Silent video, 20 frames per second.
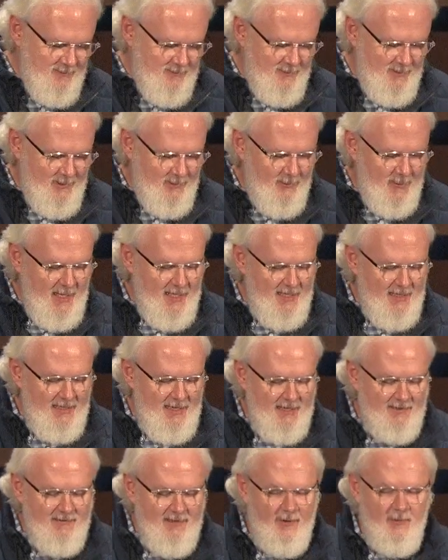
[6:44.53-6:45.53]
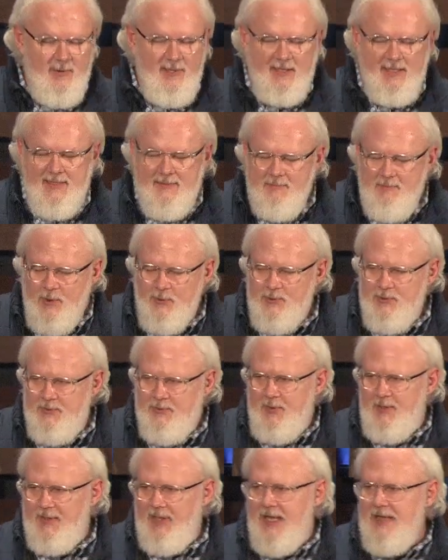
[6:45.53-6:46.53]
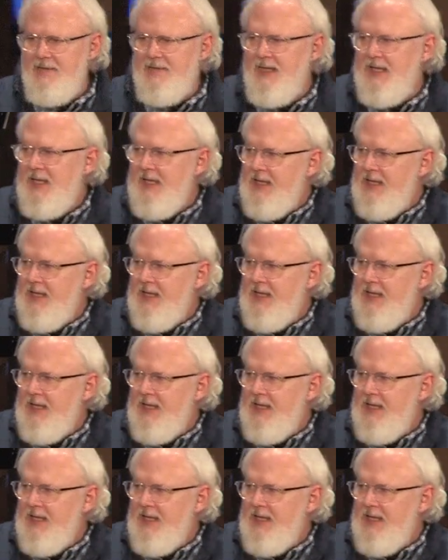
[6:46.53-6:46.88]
feel right," and that's how we live most of our life.